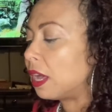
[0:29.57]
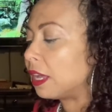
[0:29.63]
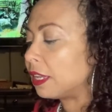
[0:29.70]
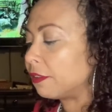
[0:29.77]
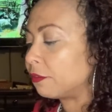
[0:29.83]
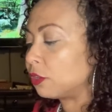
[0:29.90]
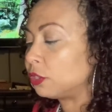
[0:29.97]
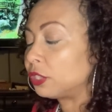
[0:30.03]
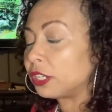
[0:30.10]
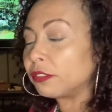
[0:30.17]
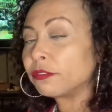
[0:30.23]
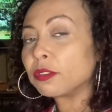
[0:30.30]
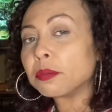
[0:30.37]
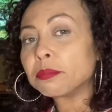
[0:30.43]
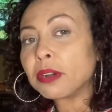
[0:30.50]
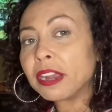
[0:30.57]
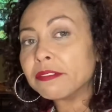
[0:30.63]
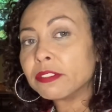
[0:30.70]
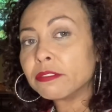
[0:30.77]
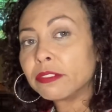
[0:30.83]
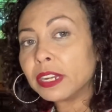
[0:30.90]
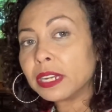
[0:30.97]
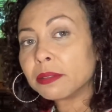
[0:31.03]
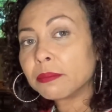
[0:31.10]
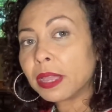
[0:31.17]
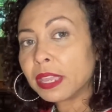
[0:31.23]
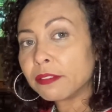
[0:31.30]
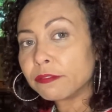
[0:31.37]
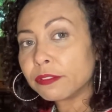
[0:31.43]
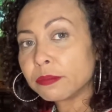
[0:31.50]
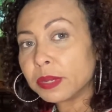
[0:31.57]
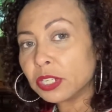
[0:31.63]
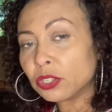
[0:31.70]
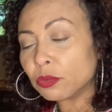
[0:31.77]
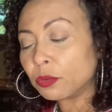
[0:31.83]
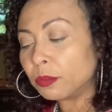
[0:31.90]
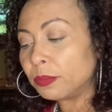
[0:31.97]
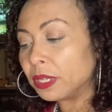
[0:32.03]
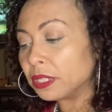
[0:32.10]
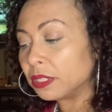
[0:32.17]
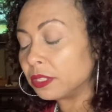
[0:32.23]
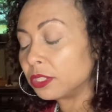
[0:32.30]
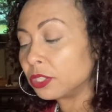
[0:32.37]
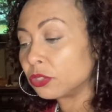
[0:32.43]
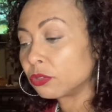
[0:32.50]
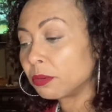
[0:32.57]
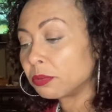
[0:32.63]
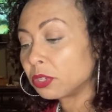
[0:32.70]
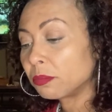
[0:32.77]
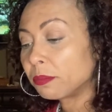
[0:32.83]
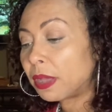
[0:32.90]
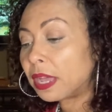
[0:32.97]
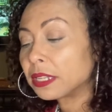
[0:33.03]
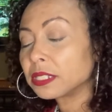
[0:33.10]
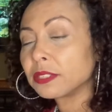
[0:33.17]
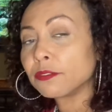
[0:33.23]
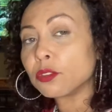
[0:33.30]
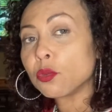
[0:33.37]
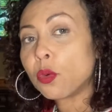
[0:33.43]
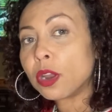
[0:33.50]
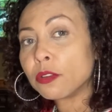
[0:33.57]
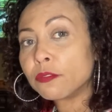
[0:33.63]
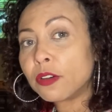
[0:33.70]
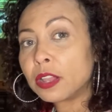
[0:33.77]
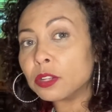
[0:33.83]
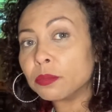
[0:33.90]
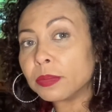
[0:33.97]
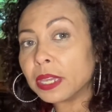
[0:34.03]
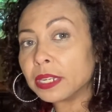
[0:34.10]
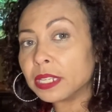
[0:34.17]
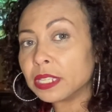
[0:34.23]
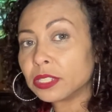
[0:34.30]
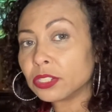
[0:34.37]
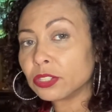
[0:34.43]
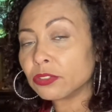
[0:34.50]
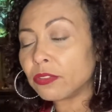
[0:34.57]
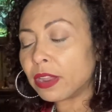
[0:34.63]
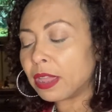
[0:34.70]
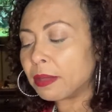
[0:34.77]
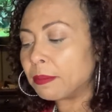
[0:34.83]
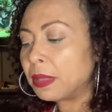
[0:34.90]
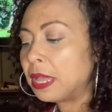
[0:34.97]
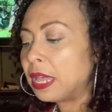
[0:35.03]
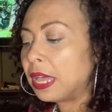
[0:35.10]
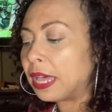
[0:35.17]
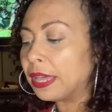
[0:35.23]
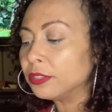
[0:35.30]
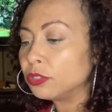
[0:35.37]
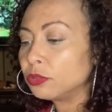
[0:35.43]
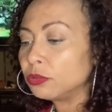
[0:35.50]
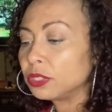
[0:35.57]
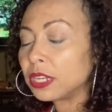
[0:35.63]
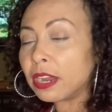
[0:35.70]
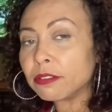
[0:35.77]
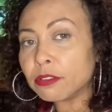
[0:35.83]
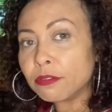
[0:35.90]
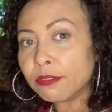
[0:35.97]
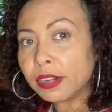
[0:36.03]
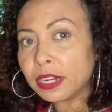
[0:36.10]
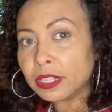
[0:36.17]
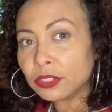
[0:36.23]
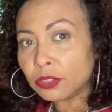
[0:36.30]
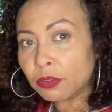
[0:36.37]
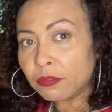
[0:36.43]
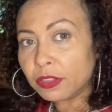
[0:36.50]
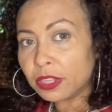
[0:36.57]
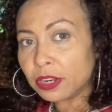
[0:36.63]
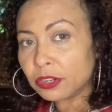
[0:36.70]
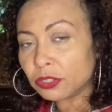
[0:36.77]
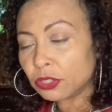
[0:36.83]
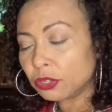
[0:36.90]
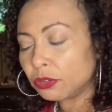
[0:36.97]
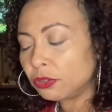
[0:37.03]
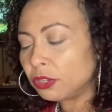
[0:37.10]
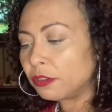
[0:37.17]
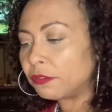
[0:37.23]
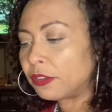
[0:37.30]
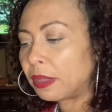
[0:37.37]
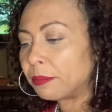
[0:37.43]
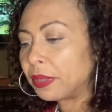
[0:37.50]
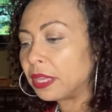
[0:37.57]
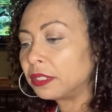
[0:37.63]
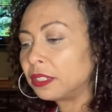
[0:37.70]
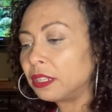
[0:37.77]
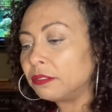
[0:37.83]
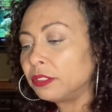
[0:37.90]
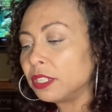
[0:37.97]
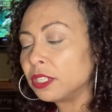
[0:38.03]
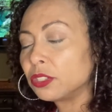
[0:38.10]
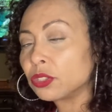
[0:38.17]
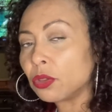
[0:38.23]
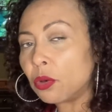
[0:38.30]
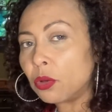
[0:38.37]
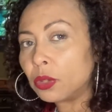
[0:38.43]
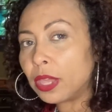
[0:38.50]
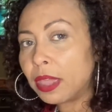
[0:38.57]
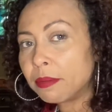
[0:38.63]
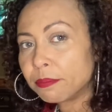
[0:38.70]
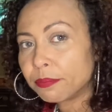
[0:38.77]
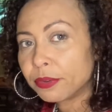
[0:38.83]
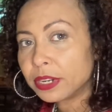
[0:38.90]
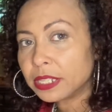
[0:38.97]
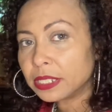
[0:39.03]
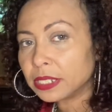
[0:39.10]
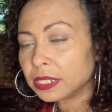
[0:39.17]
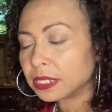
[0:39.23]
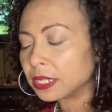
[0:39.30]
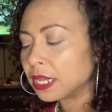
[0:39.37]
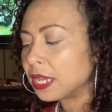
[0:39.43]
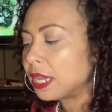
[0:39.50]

if you're looking for a private reading my information will be in the description box if you want to follow me on instagram i do tarot readings over there too you'll find me at Lovelee Soul Empress